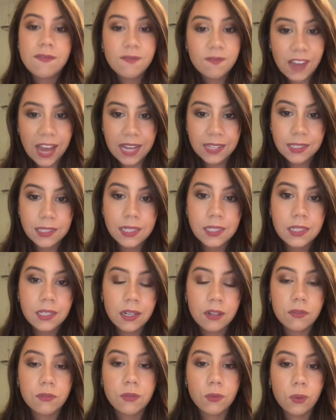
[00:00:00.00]
fastest
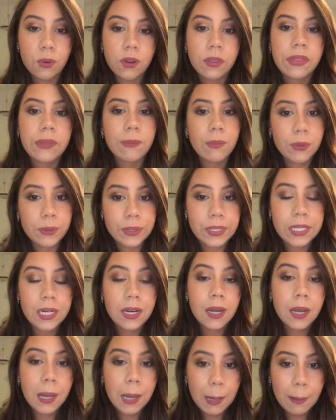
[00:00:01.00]
and for the most
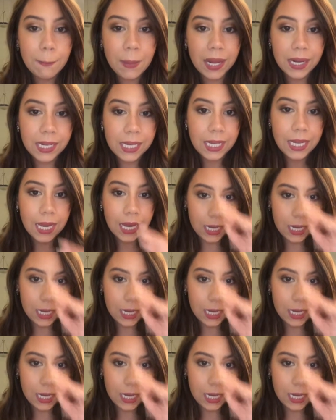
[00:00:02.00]
money.